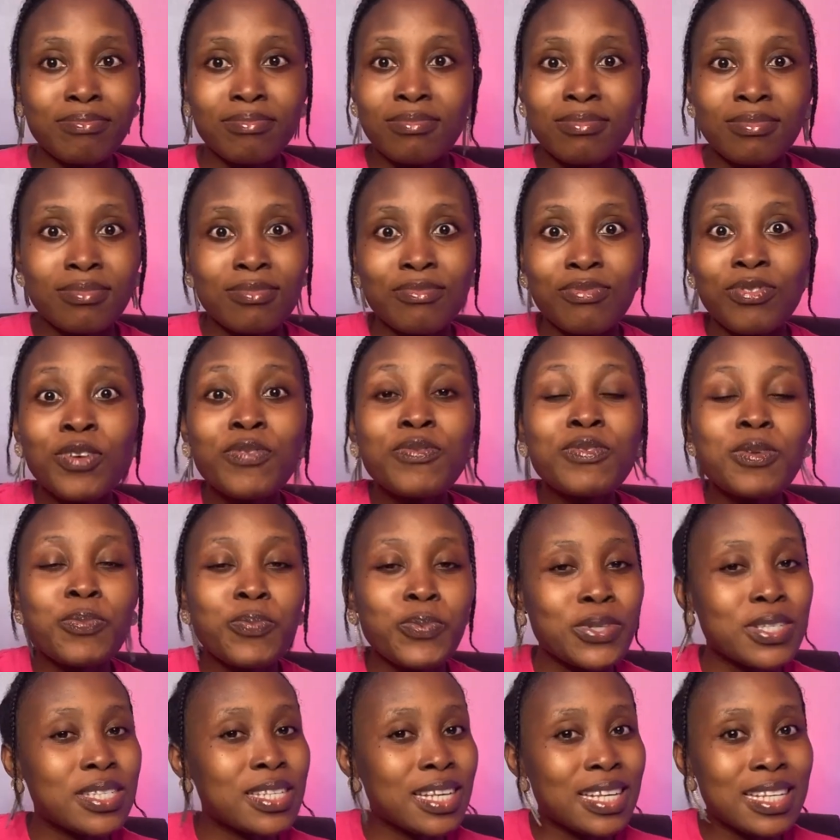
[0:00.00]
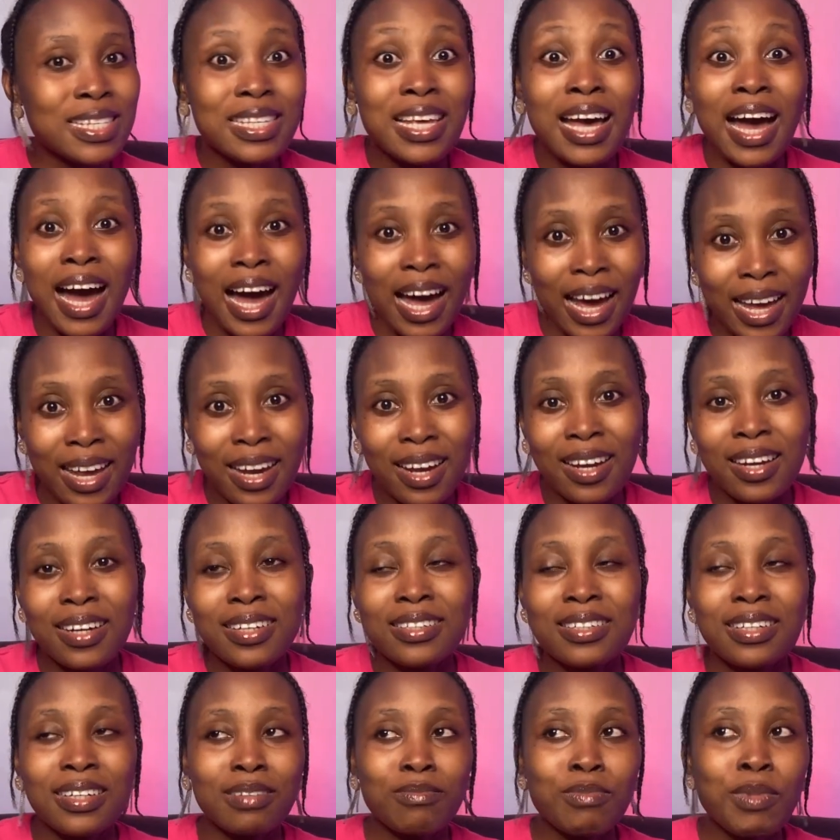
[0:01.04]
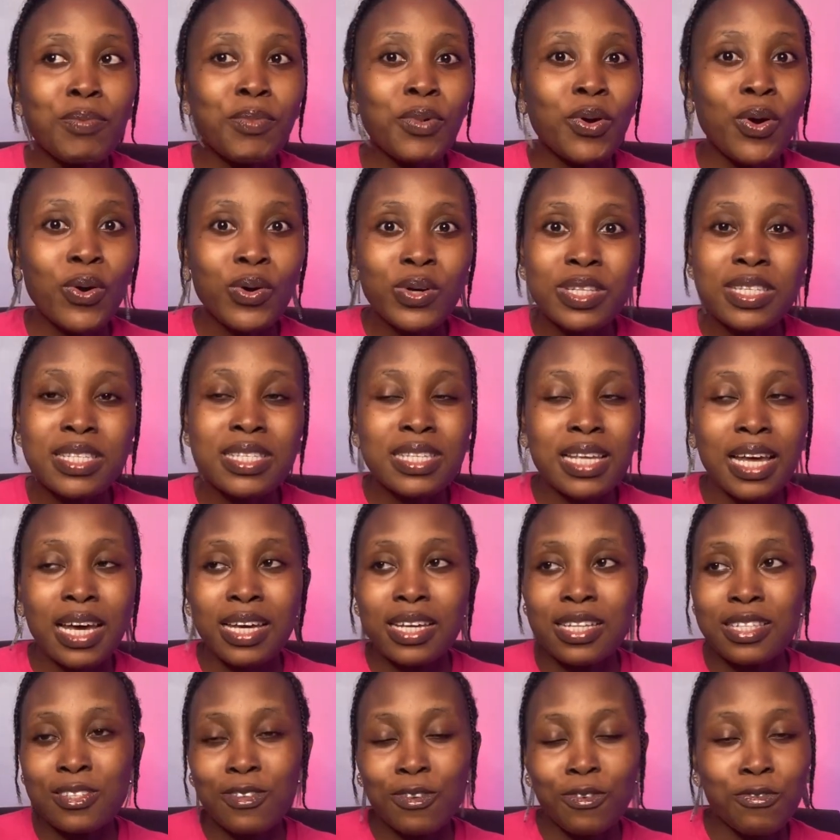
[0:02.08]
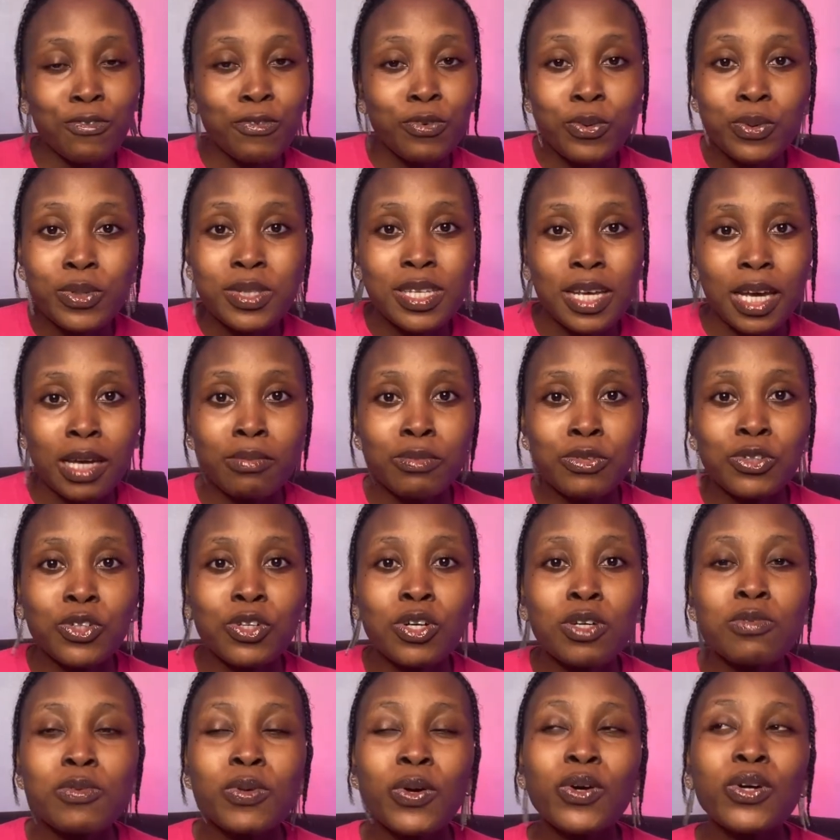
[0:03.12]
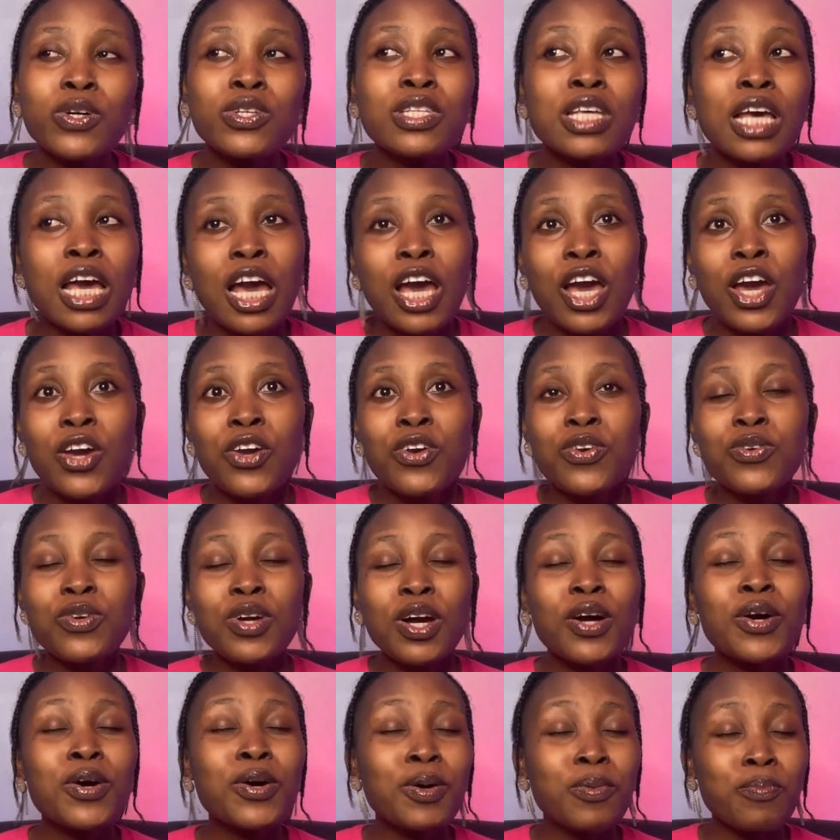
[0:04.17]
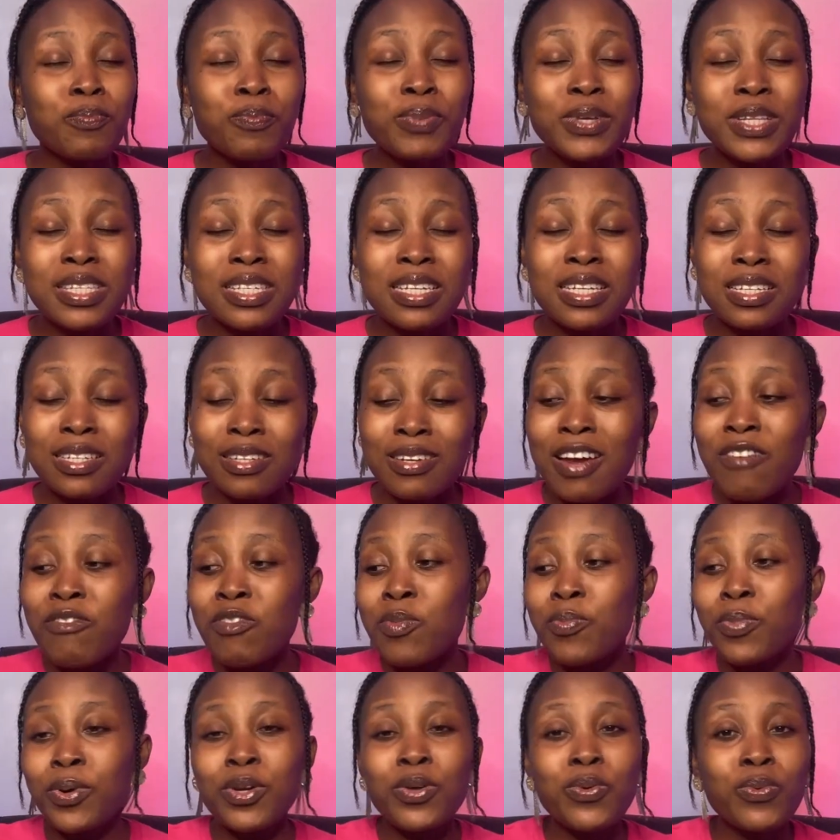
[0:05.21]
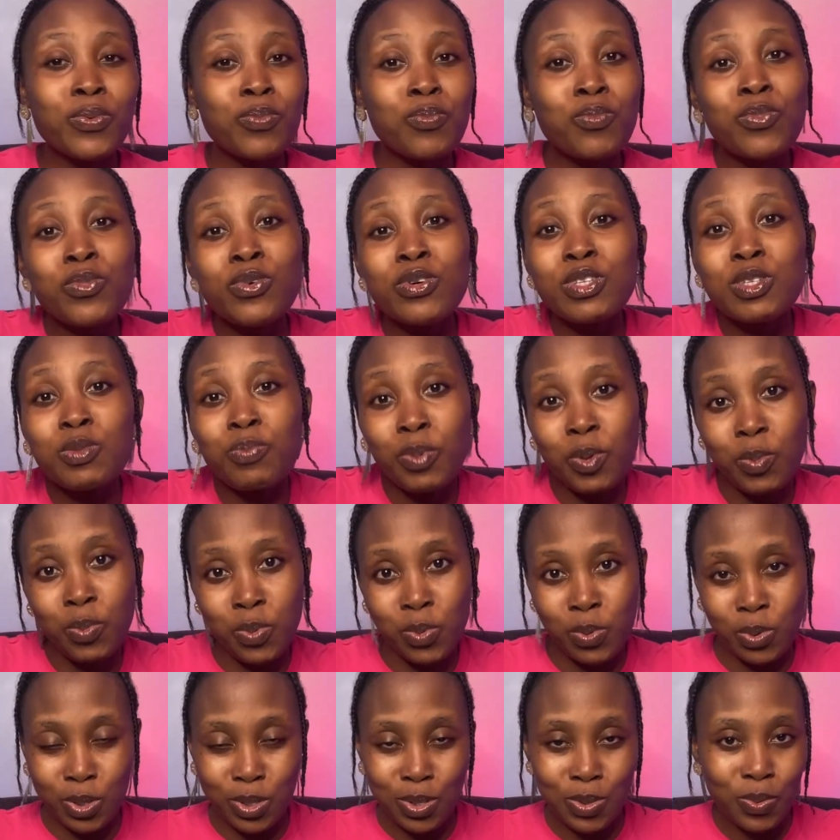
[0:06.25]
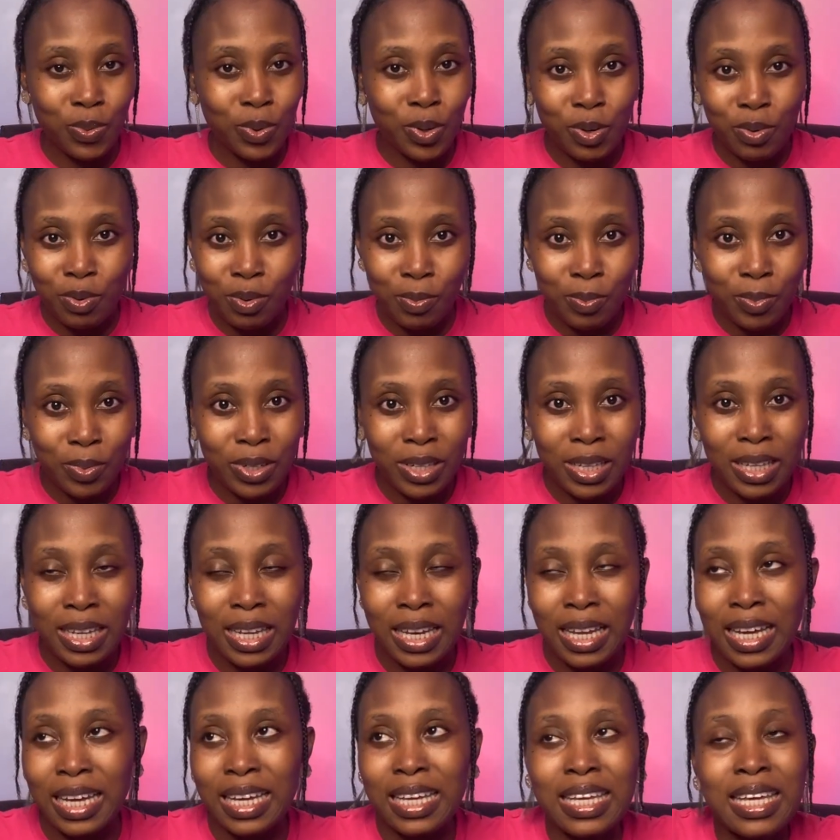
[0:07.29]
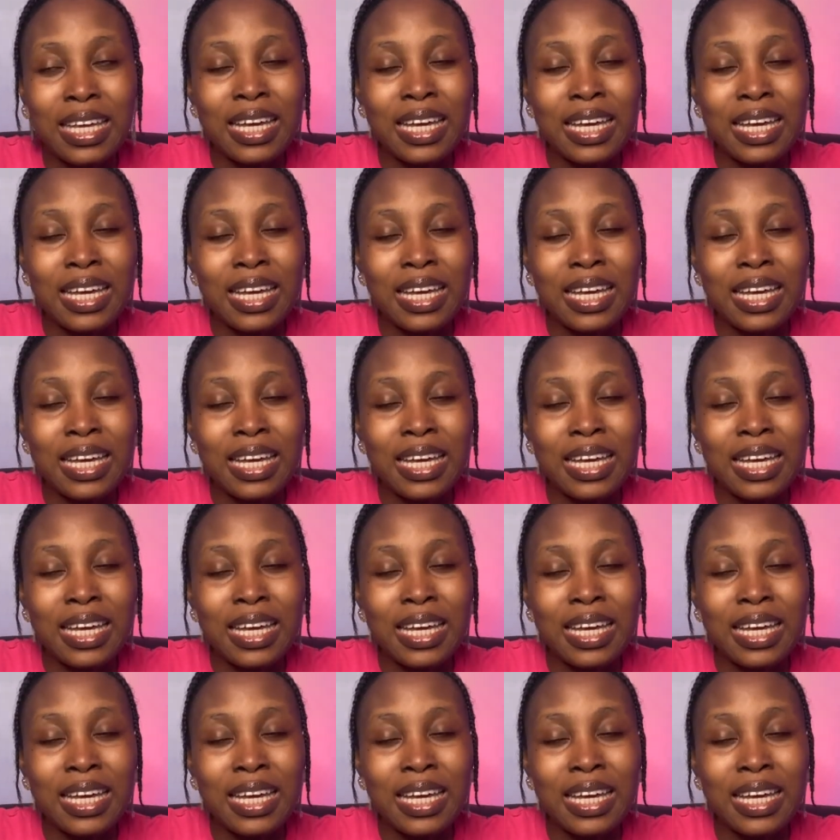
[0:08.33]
50% higher than maybe on-site or full-time jobs, because you are competing. Most people want to work remotely.